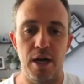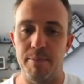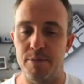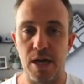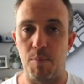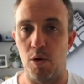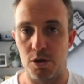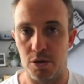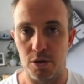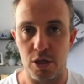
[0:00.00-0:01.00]
tap
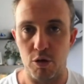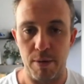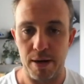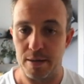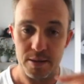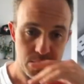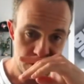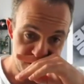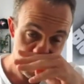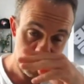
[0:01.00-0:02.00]
washers and general maintenance,
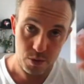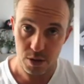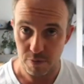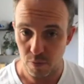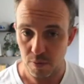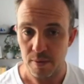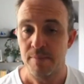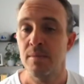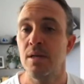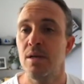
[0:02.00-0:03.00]
so on and so forth.
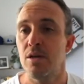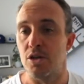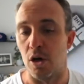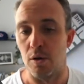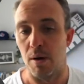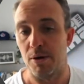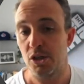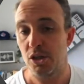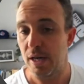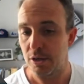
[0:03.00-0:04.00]
So I'm going to
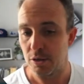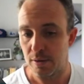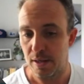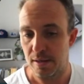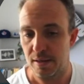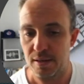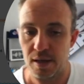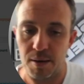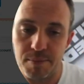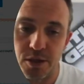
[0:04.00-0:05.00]
show you how you do that in
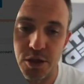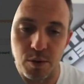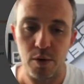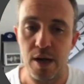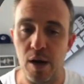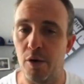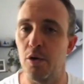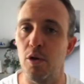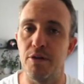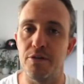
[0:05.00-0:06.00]
Xero. Now, I know a
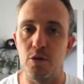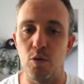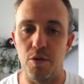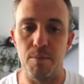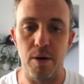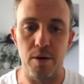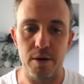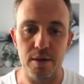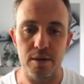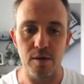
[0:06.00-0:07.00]
lot of you North
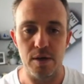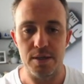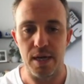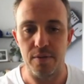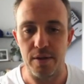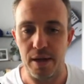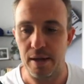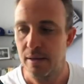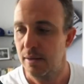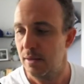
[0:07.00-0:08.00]
American guys out there,
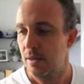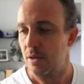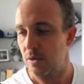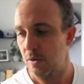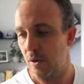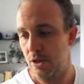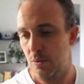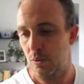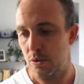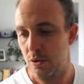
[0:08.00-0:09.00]
you guys
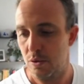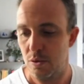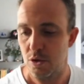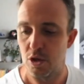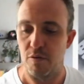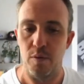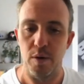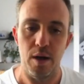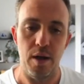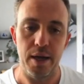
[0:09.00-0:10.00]
will use
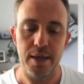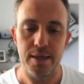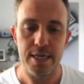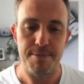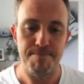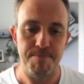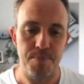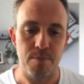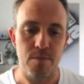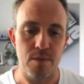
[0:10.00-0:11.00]
software like
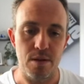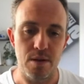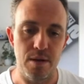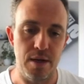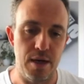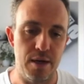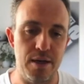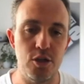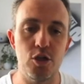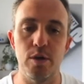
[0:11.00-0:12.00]

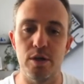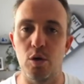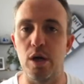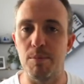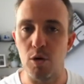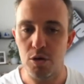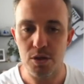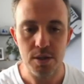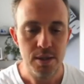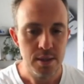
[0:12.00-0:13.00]
Intuit,
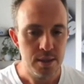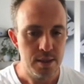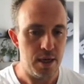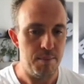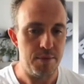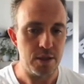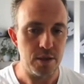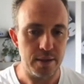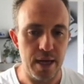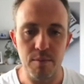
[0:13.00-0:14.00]
QuickBooks, things
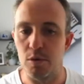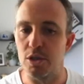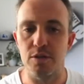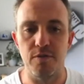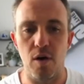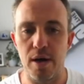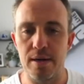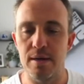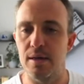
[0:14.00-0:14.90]
like that, which is fine.